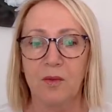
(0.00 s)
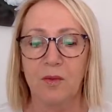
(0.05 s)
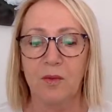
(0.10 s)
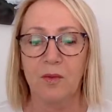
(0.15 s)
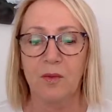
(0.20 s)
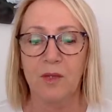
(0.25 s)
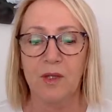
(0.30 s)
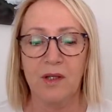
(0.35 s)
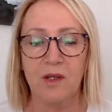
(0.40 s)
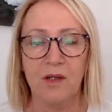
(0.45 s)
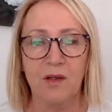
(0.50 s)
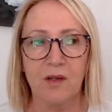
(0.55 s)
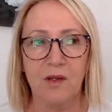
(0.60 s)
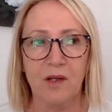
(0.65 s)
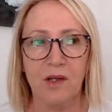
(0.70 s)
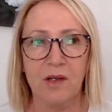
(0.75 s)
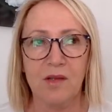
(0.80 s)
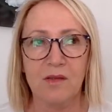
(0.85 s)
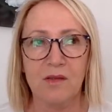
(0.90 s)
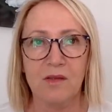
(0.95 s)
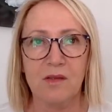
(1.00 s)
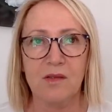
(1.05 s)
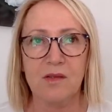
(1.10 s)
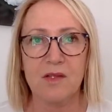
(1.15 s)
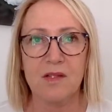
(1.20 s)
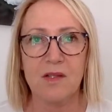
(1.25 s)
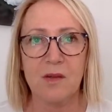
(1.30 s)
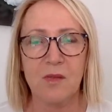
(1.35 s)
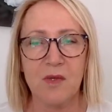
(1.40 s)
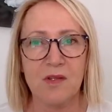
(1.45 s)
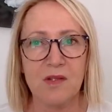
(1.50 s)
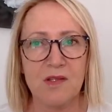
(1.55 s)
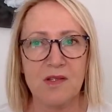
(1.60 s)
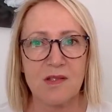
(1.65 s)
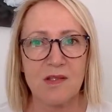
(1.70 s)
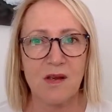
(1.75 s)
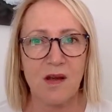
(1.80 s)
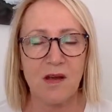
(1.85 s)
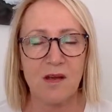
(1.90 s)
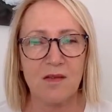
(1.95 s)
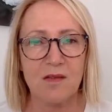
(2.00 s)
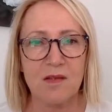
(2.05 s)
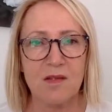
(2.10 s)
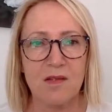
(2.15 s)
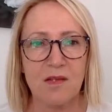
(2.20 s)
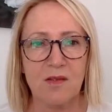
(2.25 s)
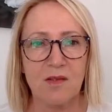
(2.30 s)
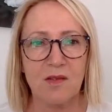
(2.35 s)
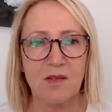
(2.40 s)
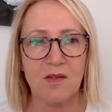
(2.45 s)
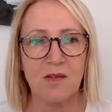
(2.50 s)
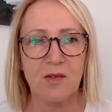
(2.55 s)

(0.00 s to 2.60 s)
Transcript: we're going to look at some of the signs that